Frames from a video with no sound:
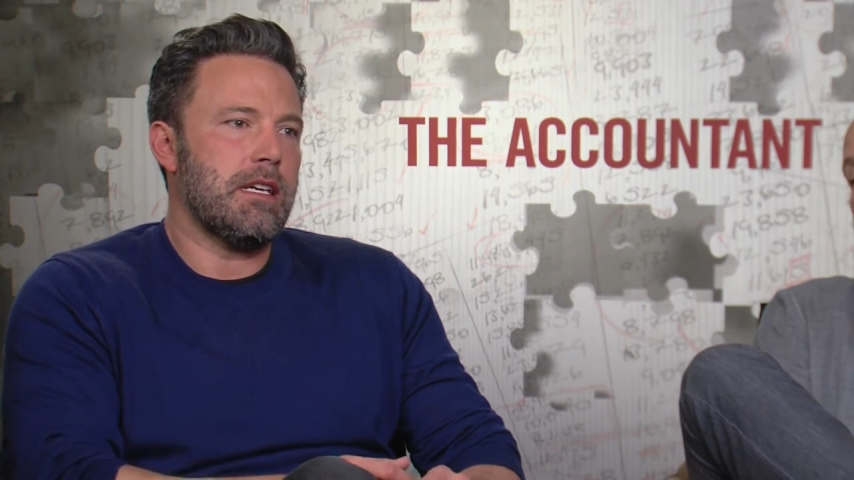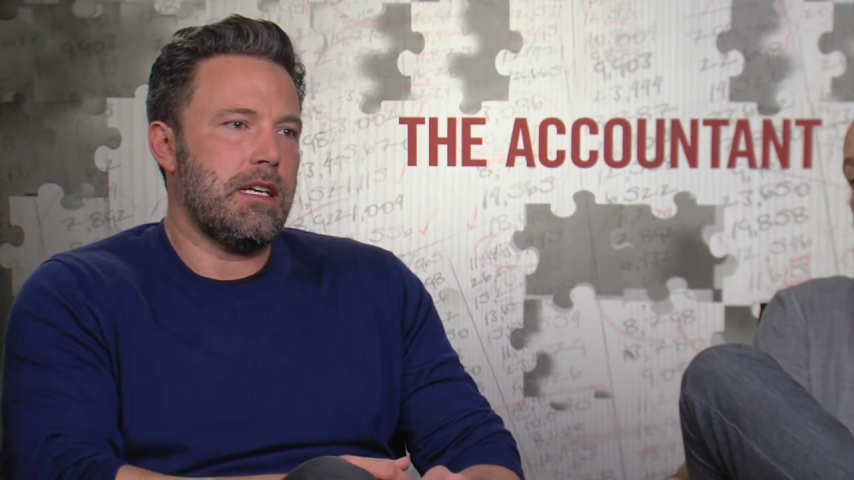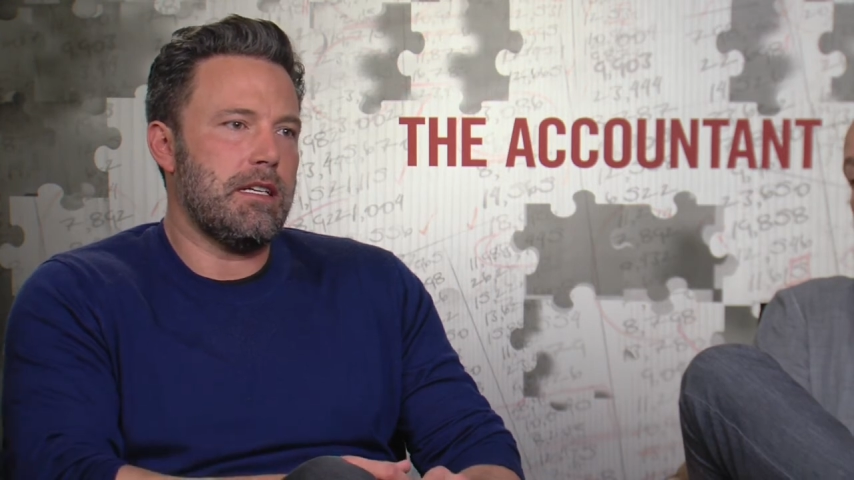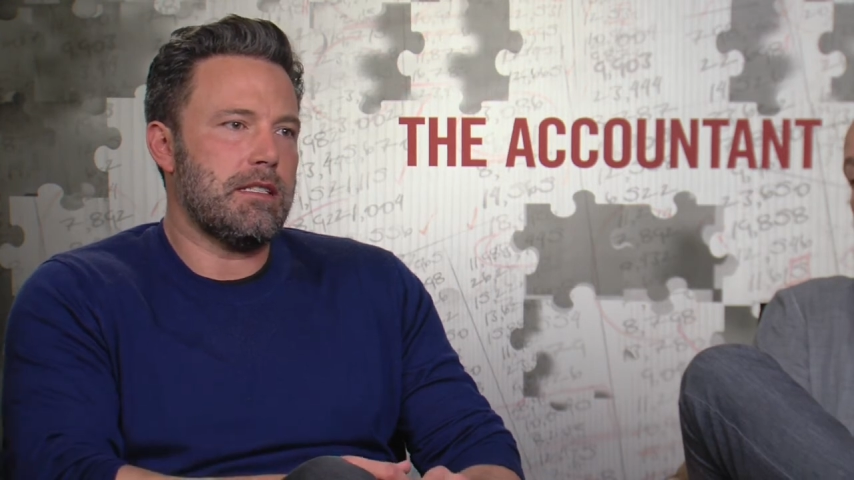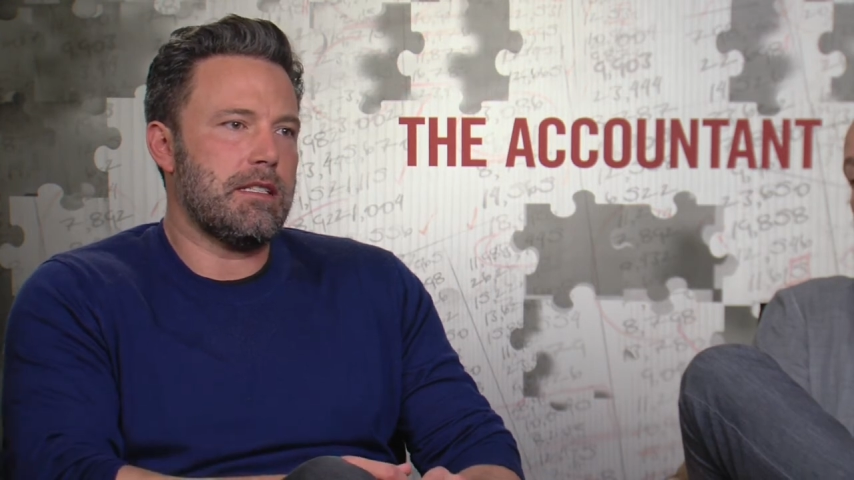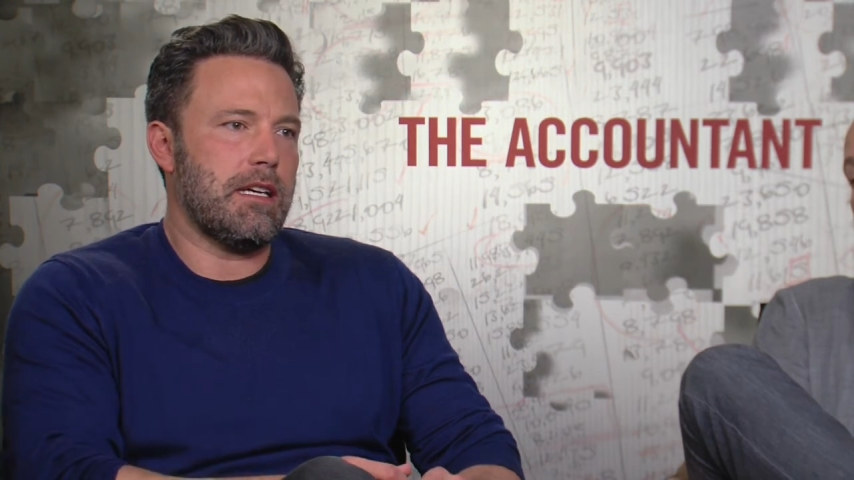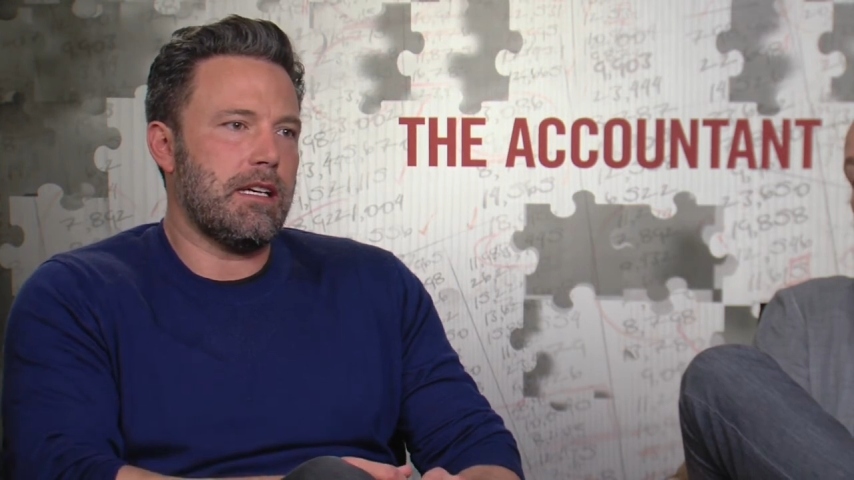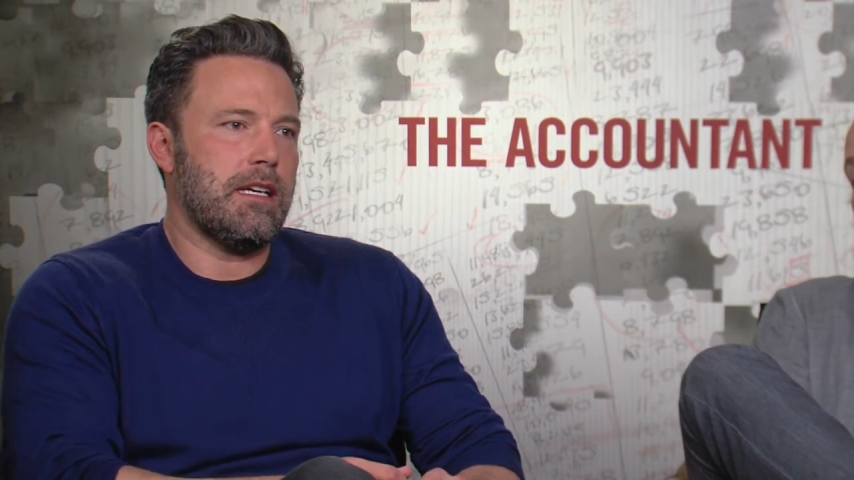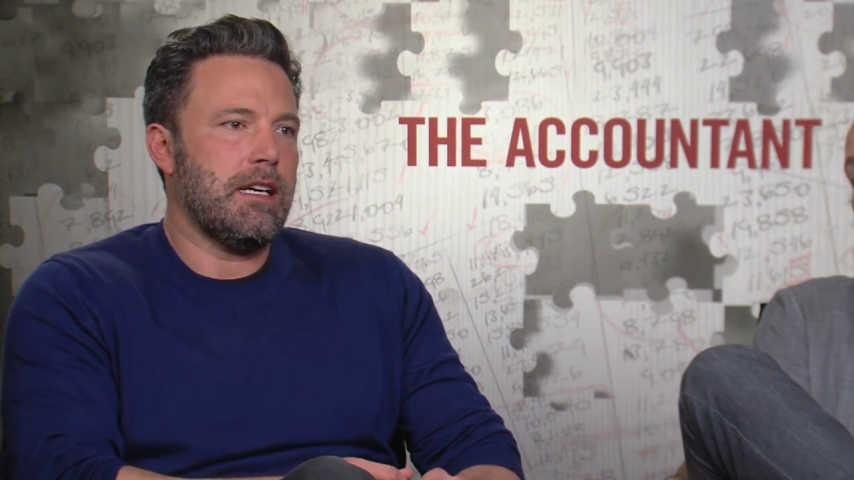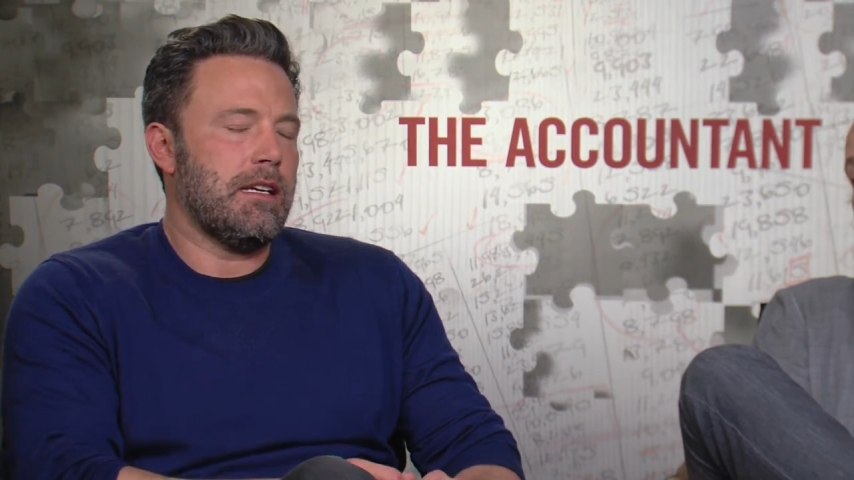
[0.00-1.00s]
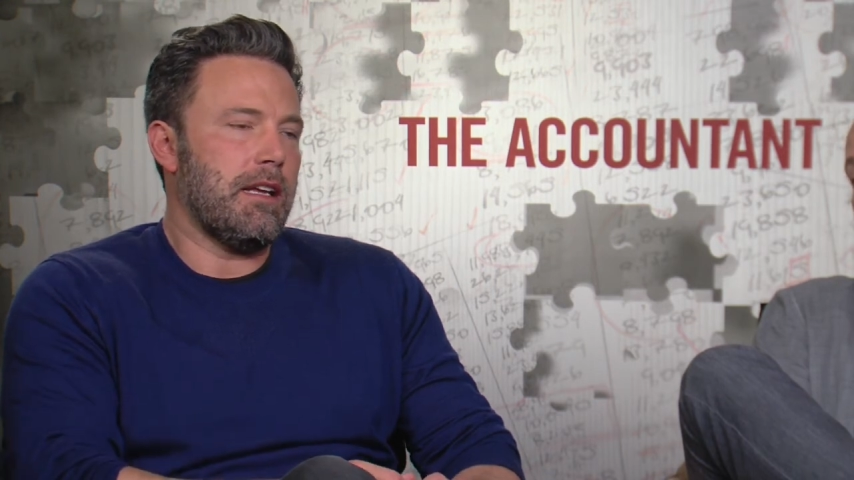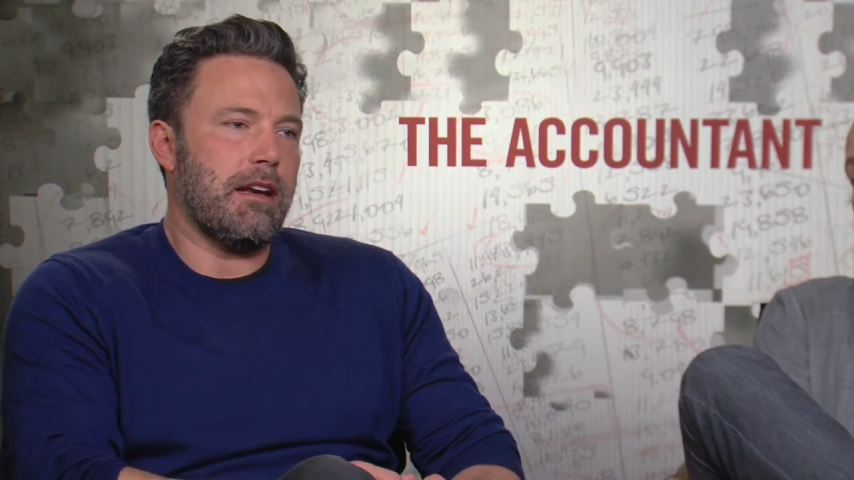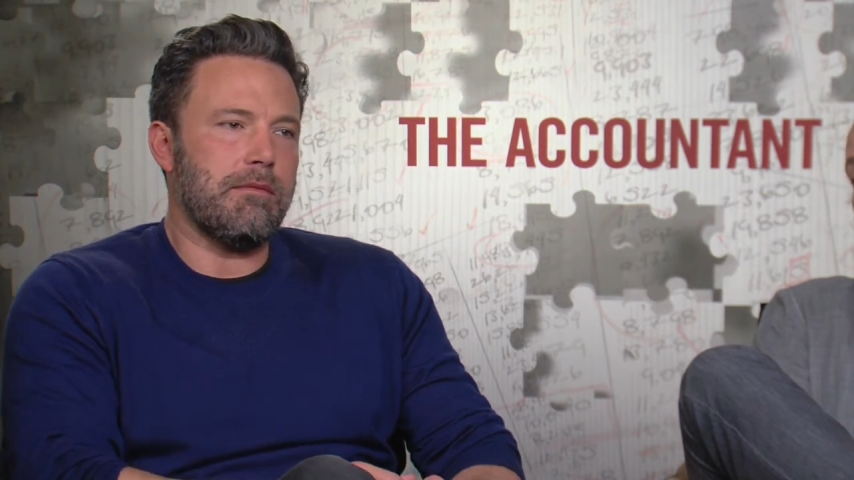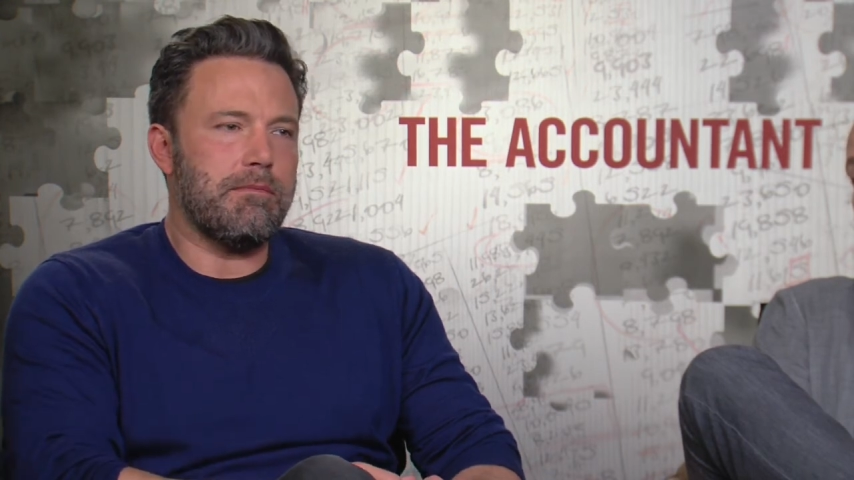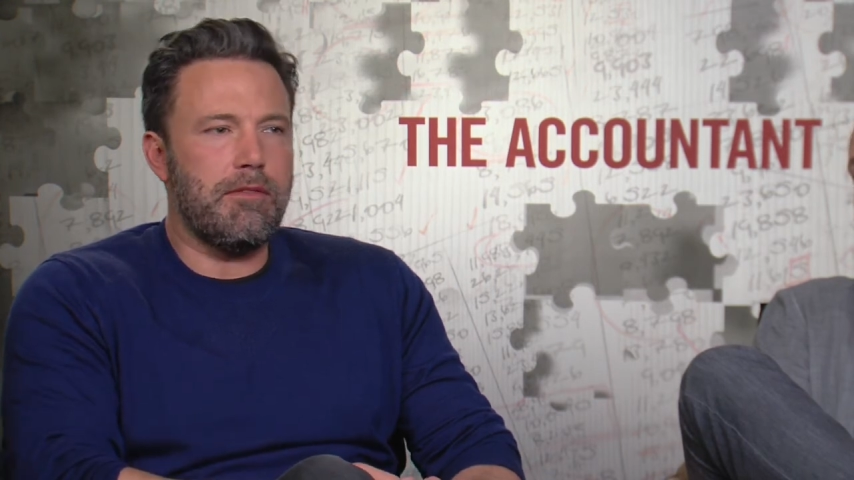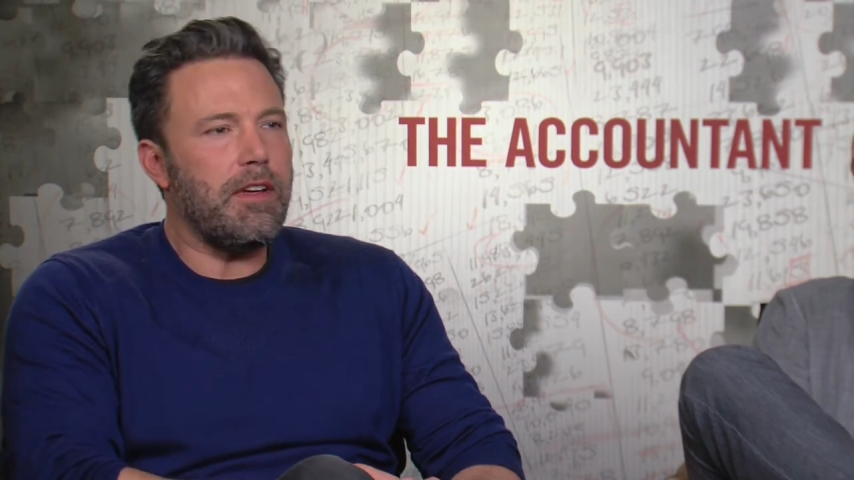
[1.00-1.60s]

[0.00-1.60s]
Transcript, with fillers: He's like not a